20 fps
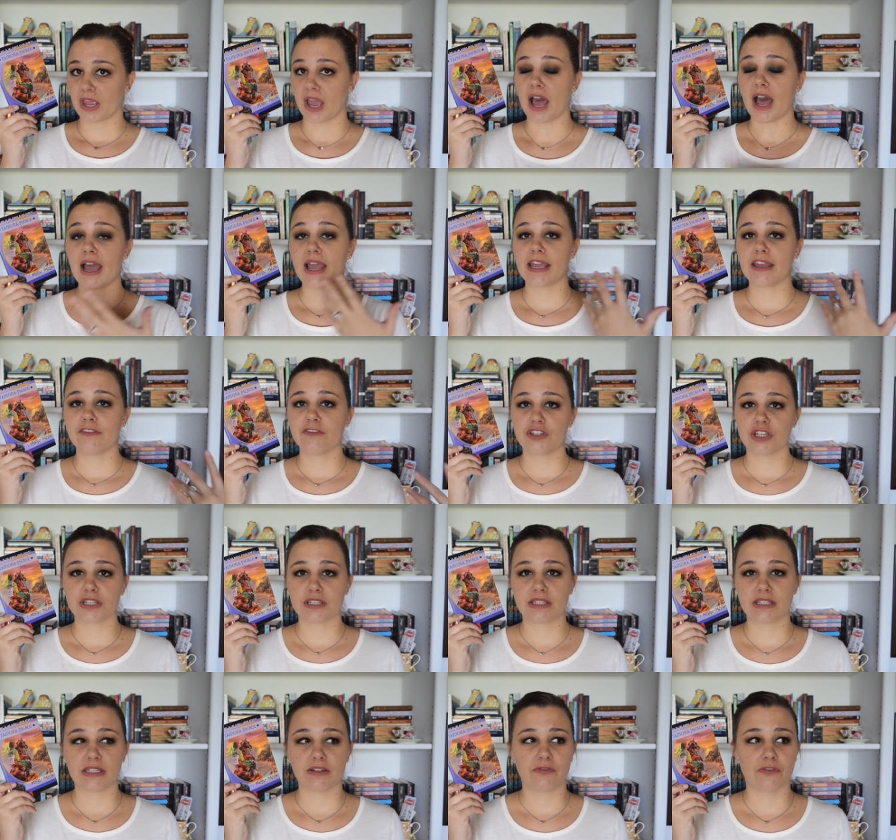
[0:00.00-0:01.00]
I have
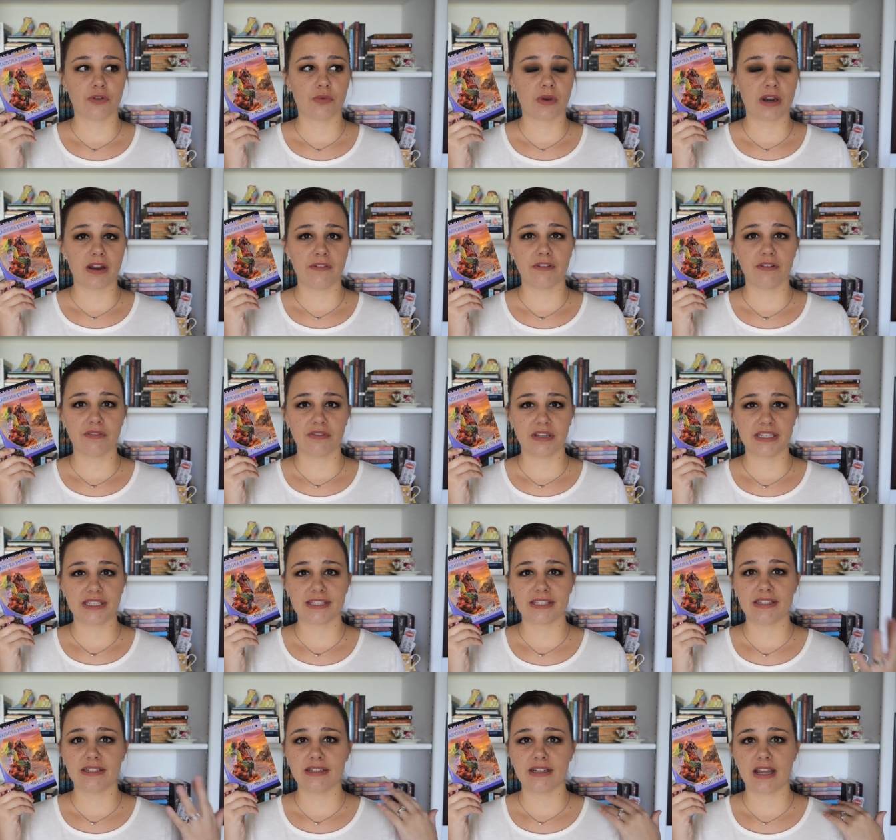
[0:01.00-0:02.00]
just, for whatever
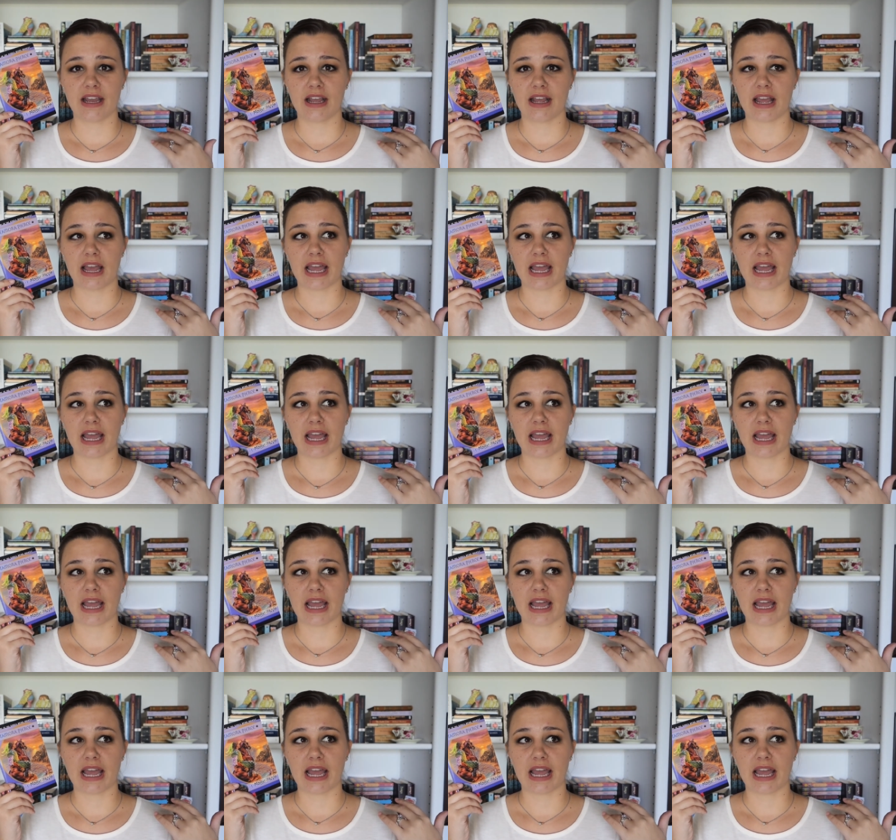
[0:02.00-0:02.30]
reason,